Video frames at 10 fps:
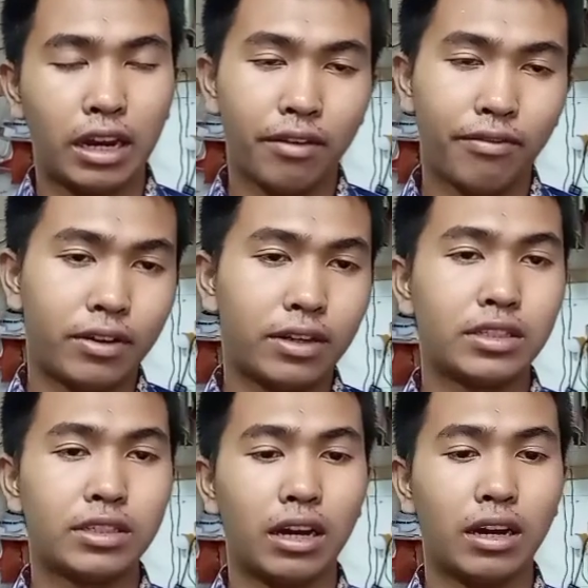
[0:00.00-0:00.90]

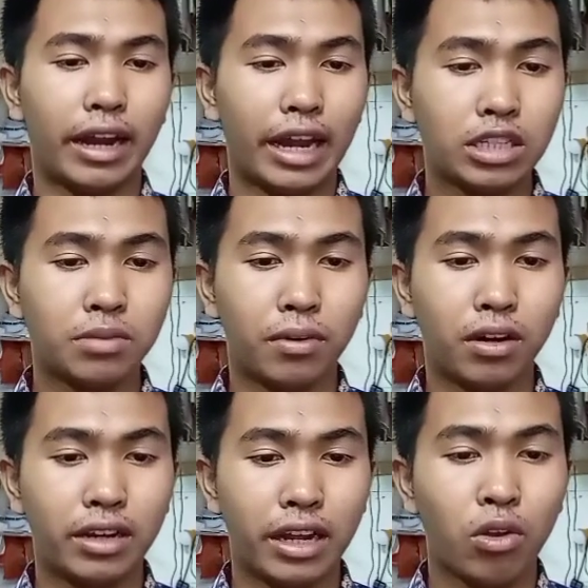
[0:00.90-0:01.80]
first
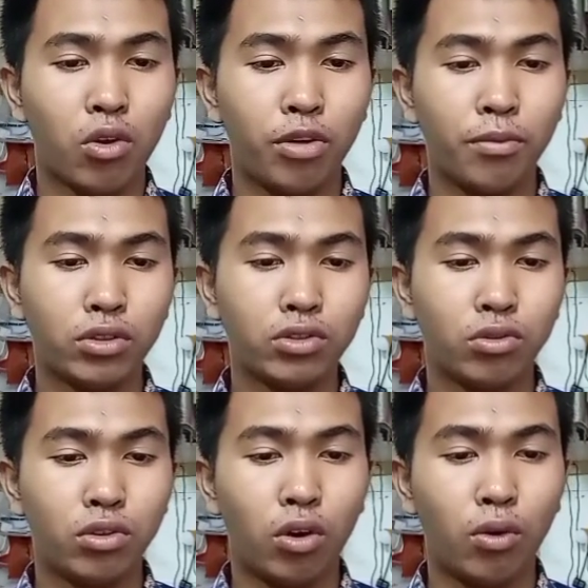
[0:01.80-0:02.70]
expert, that we must
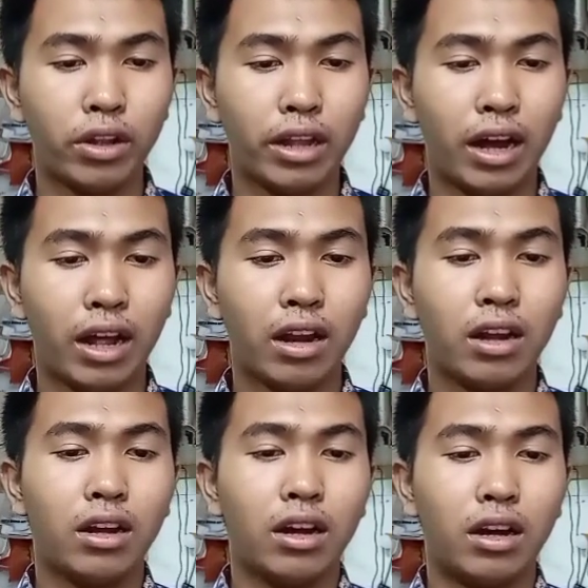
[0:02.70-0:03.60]
to know what are
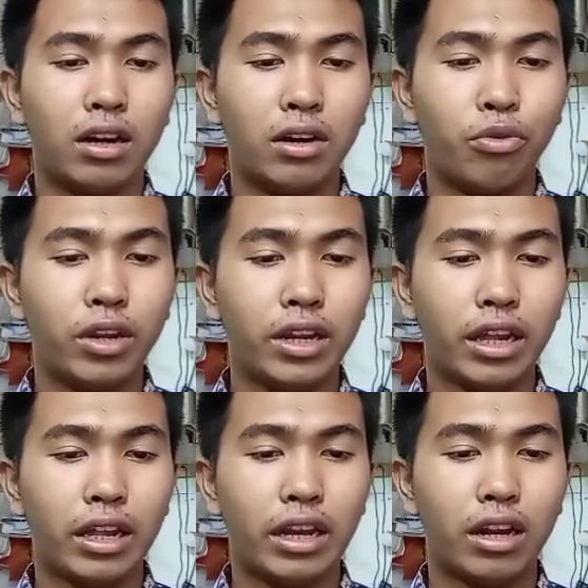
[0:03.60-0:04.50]
we
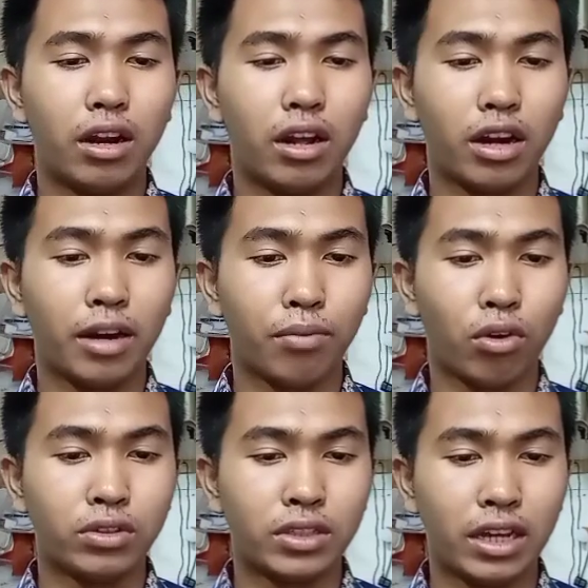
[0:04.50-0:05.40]
need in the learning
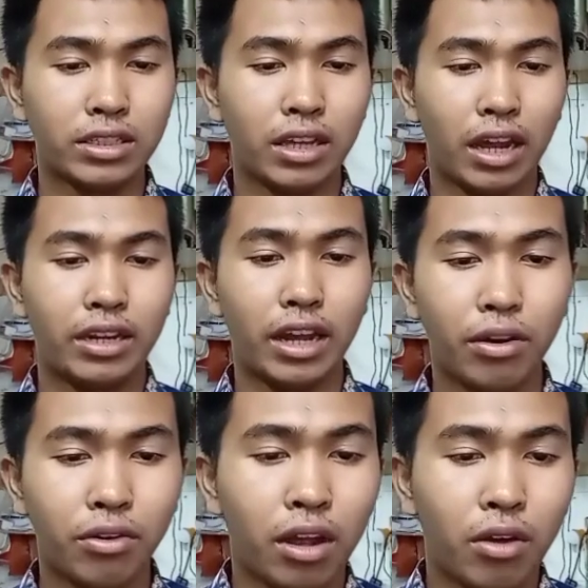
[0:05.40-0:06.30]
process. And
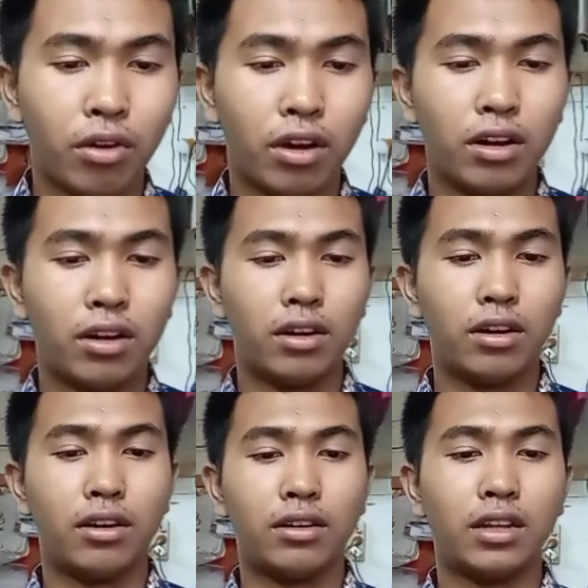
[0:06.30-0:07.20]
then
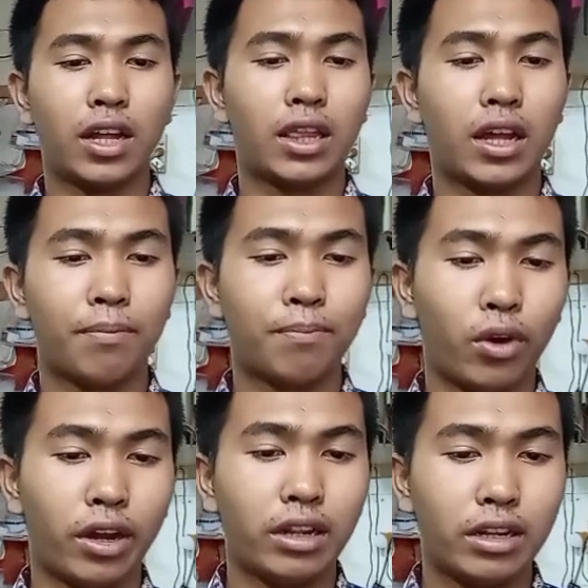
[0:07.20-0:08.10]
the third
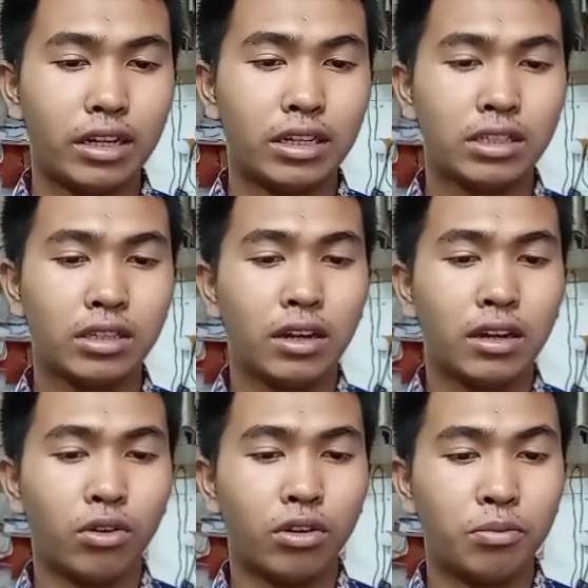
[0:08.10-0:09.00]
point is
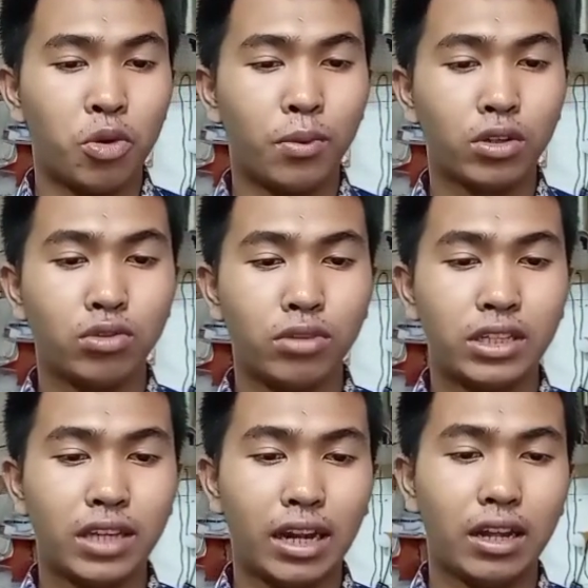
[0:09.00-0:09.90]
we must to
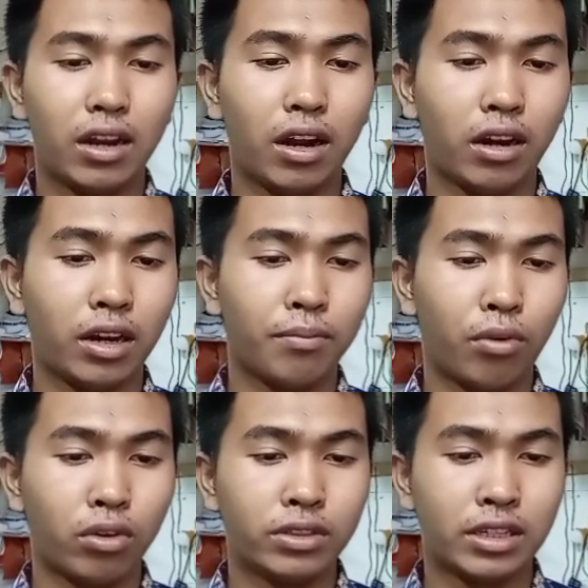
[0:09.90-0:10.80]
design the learning
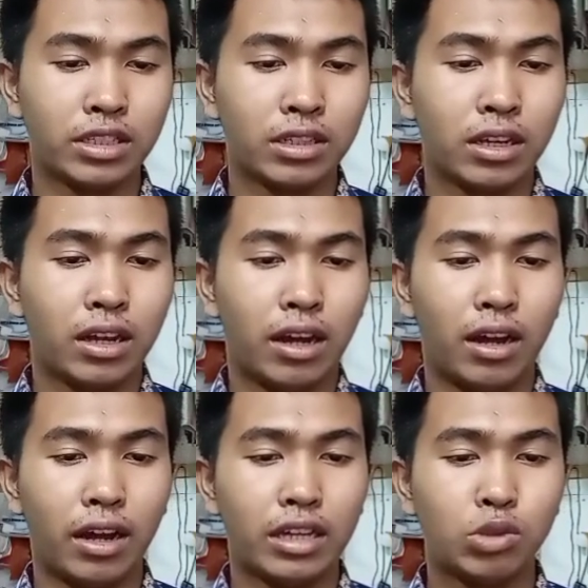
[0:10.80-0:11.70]
process,
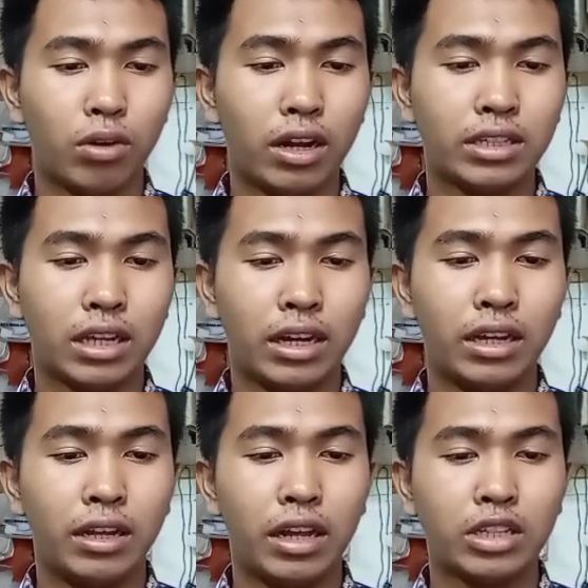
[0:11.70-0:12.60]
as well as
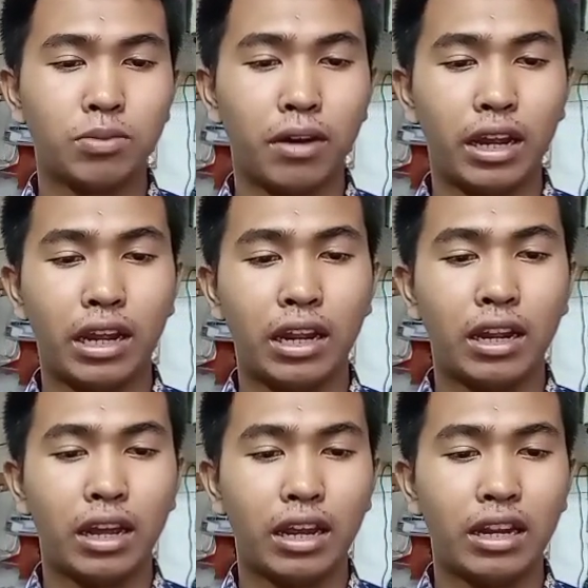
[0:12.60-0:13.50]
I explained
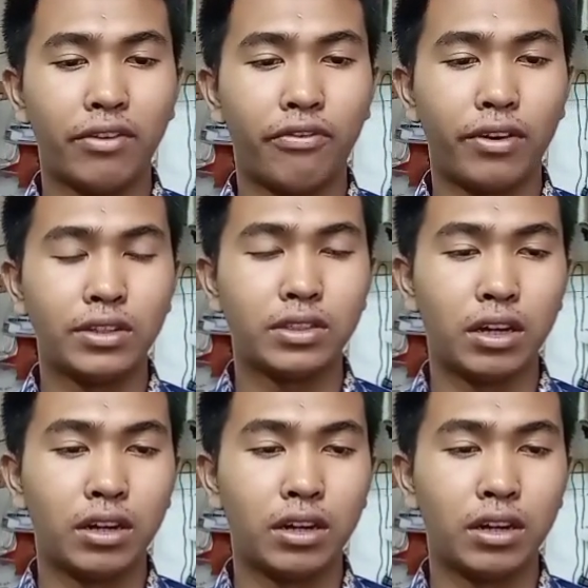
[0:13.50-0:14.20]
in the first